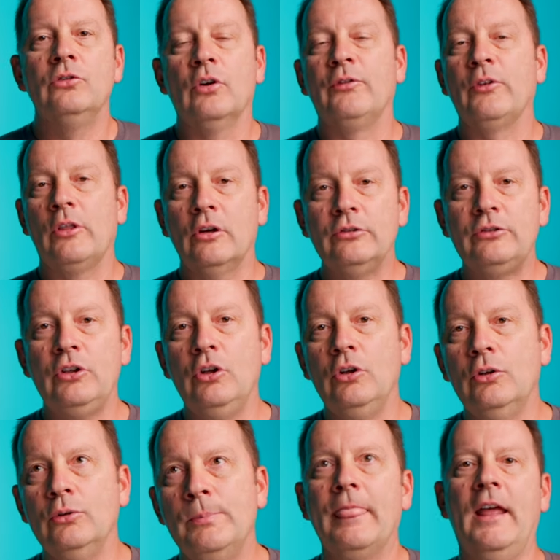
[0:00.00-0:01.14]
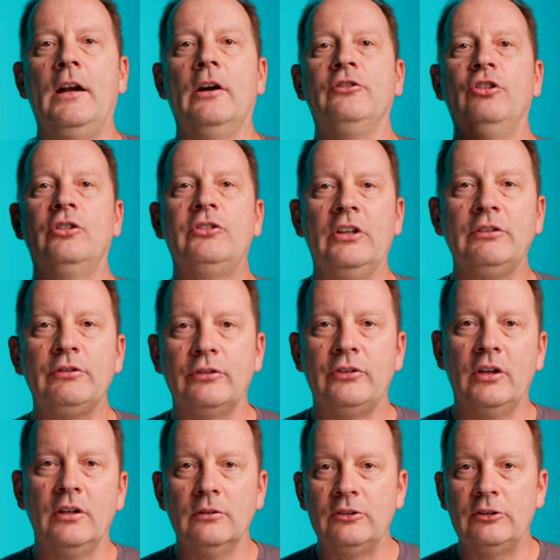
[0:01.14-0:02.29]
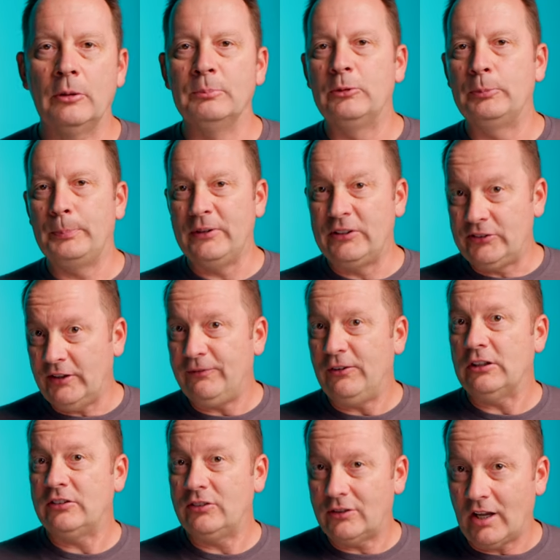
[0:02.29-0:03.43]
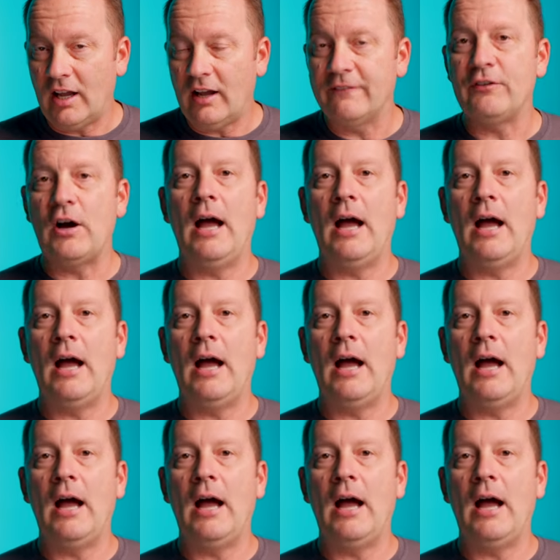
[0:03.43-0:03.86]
So for those of you that are just interested in some specific stuff,